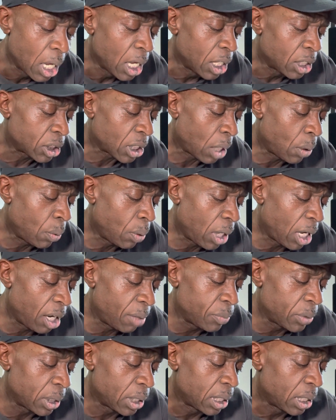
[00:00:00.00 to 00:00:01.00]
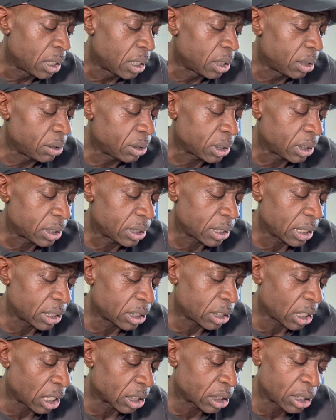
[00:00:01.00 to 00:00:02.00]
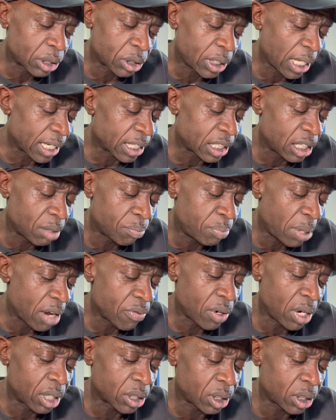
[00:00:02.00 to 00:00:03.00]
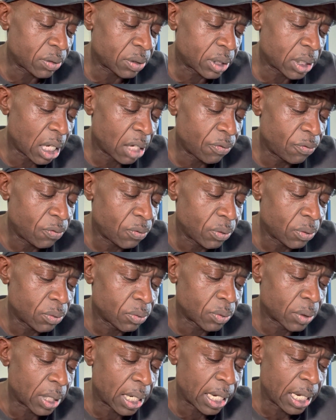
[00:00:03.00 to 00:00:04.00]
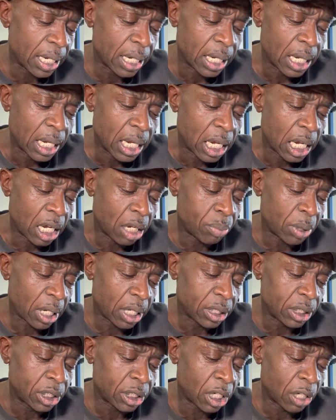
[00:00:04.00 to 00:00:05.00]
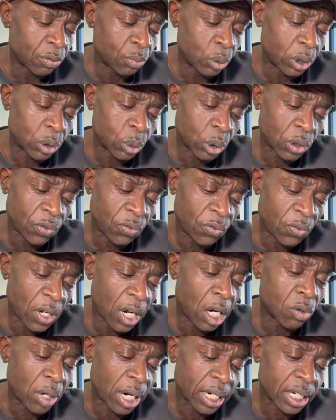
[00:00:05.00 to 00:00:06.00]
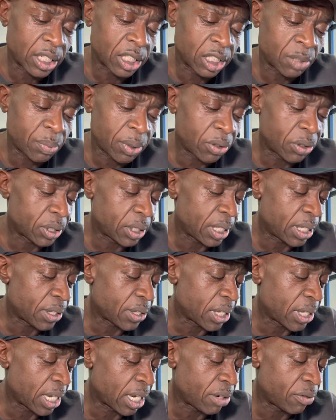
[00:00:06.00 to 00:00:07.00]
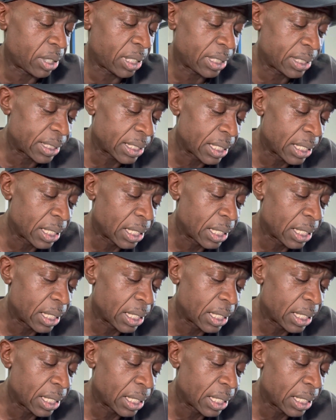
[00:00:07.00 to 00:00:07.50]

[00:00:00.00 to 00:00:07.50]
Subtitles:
So let's just say, I just texted a barrage of stuff, right, about, which was far right conspiracy theories.